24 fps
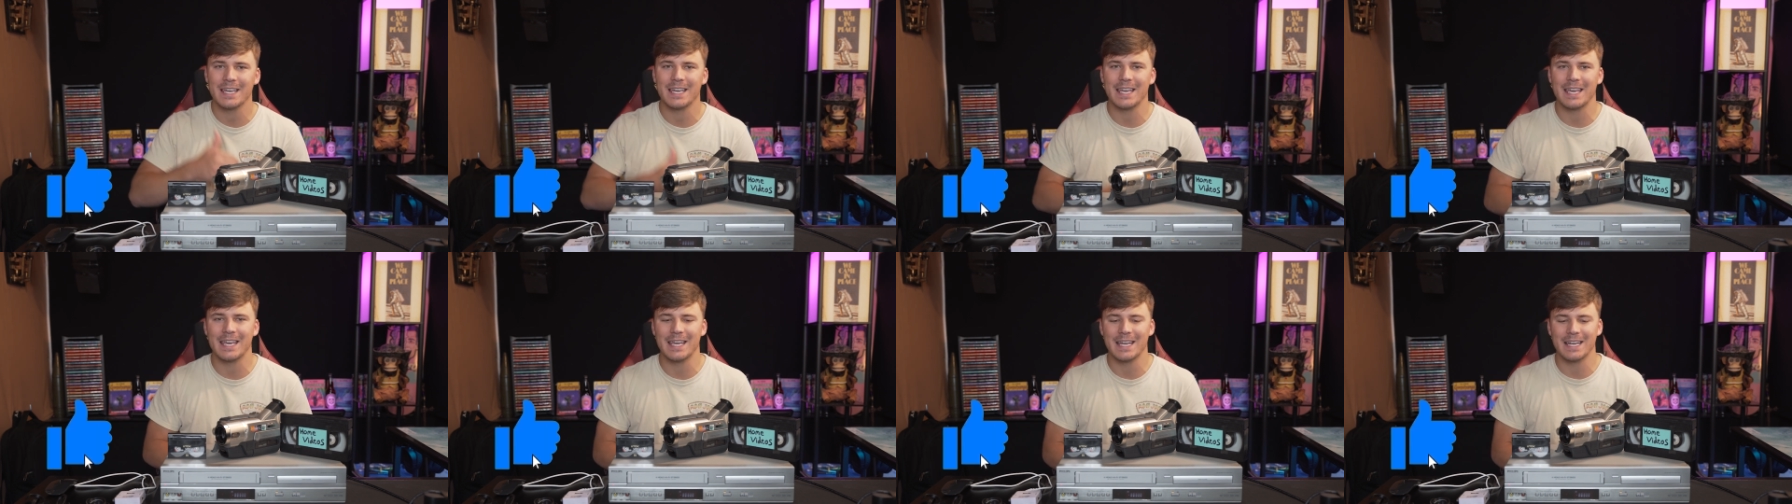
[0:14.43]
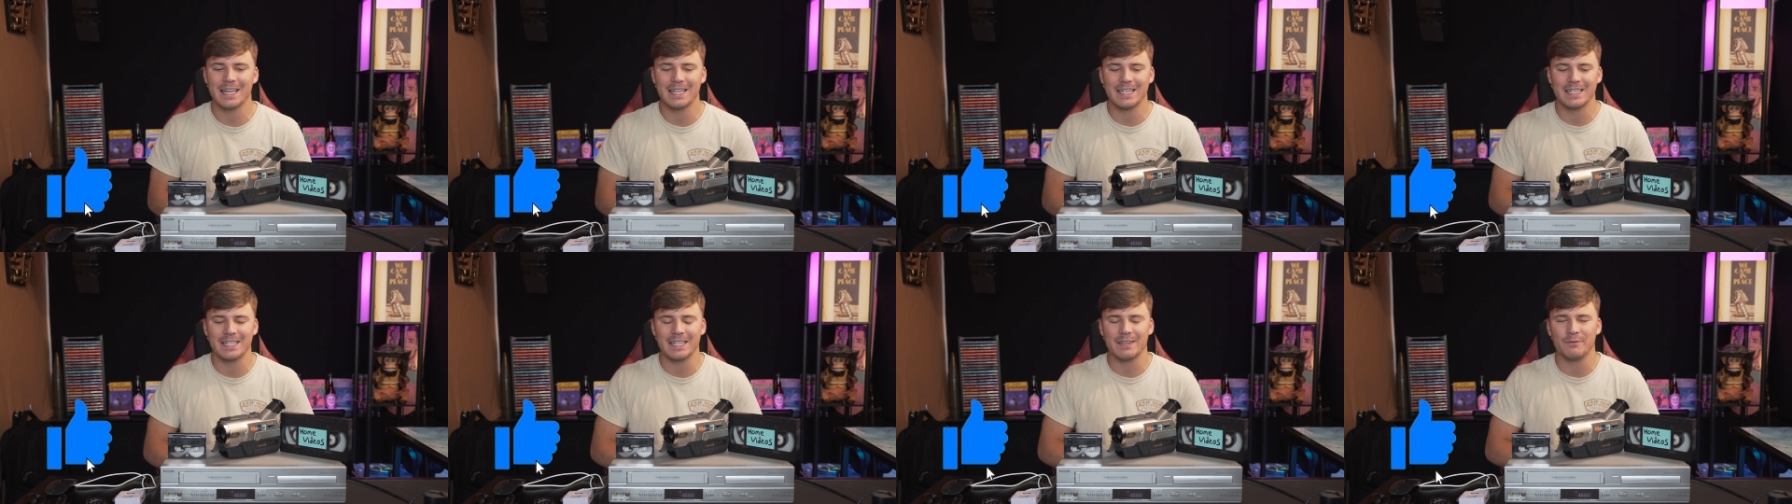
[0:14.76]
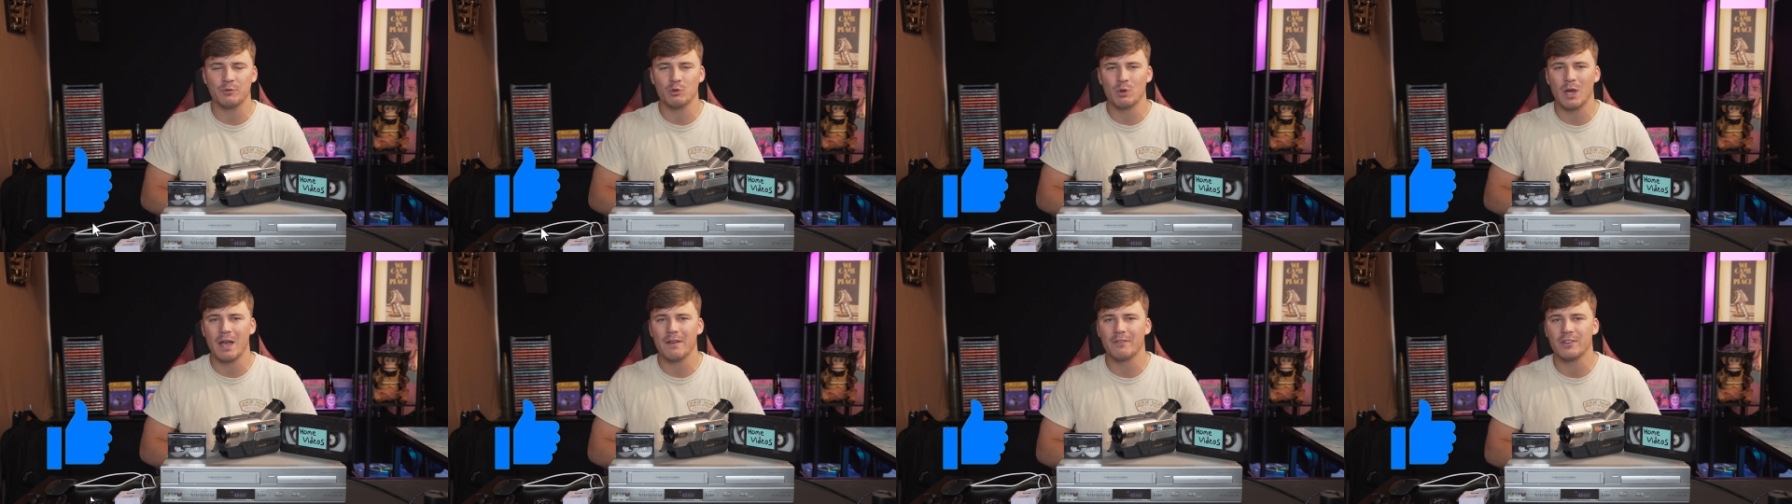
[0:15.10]
and if
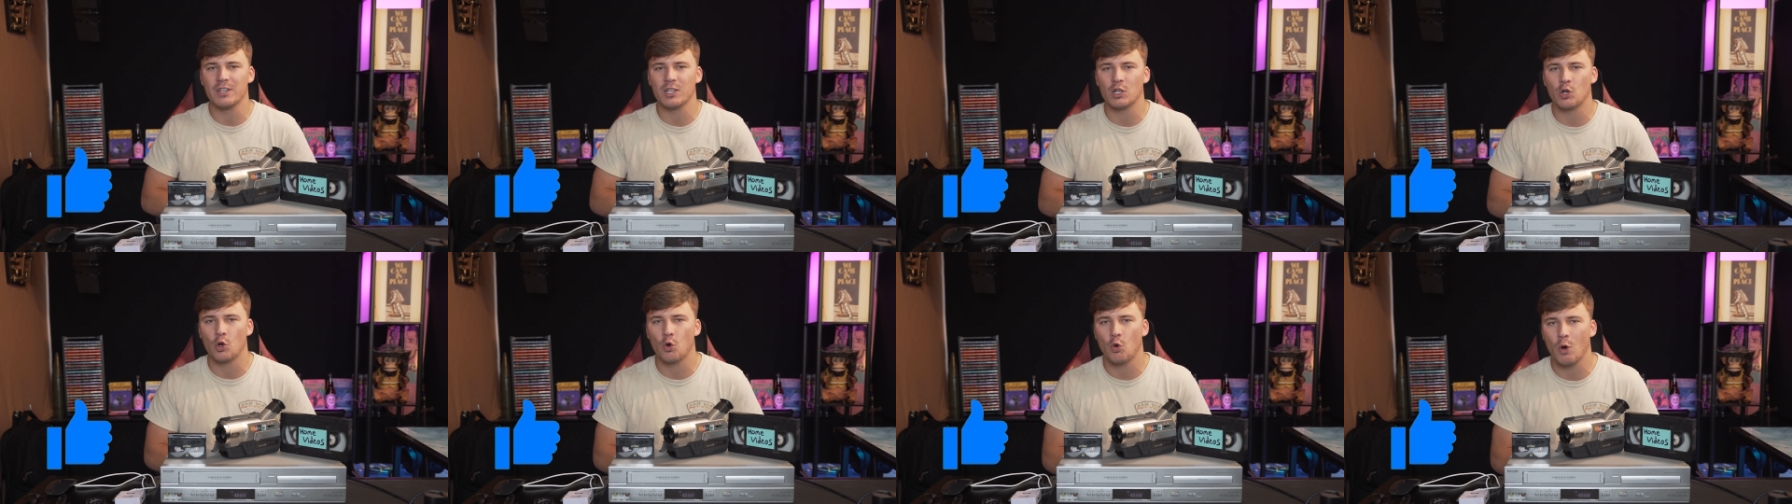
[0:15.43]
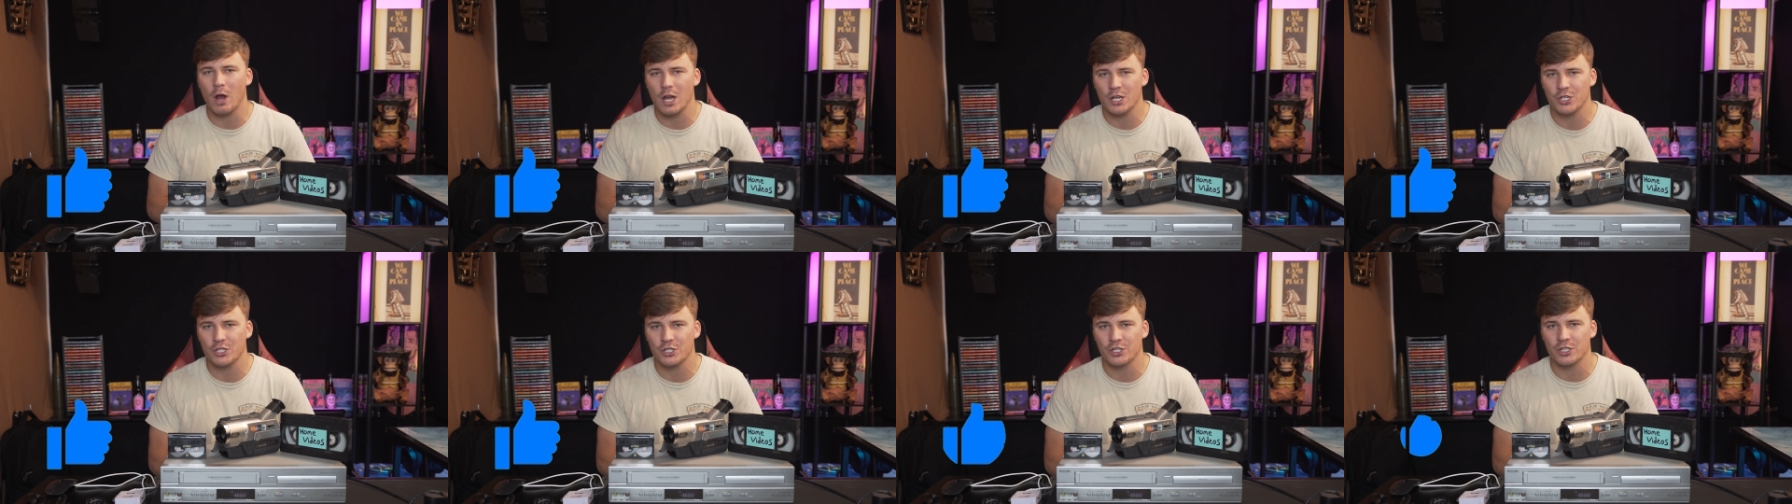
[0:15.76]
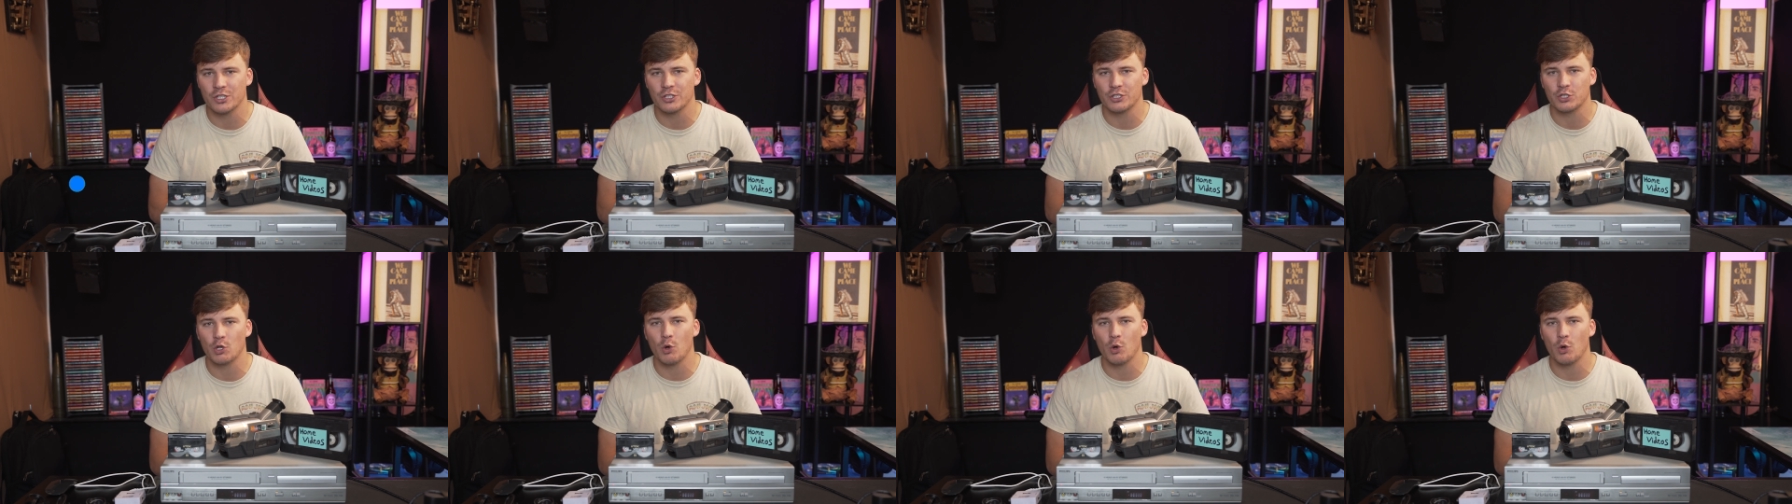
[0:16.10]
you have any questions,